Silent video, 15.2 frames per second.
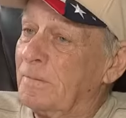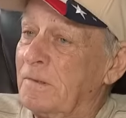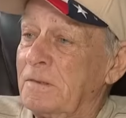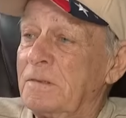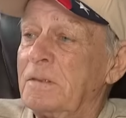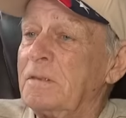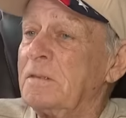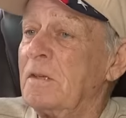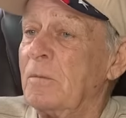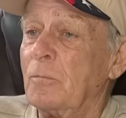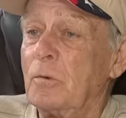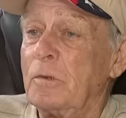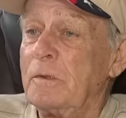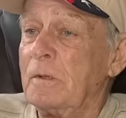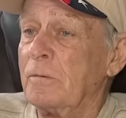This is something
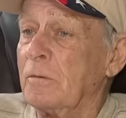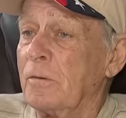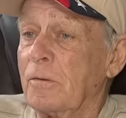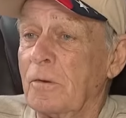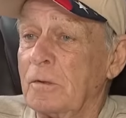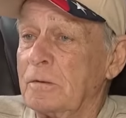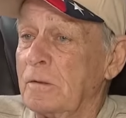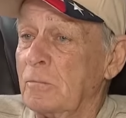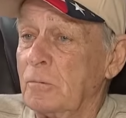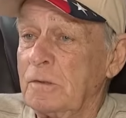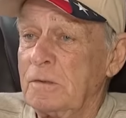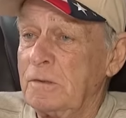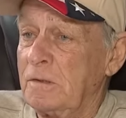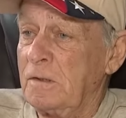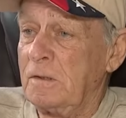we never thought that
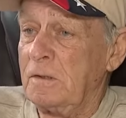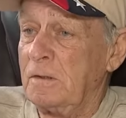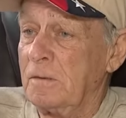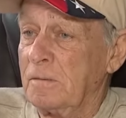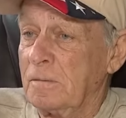we'd see.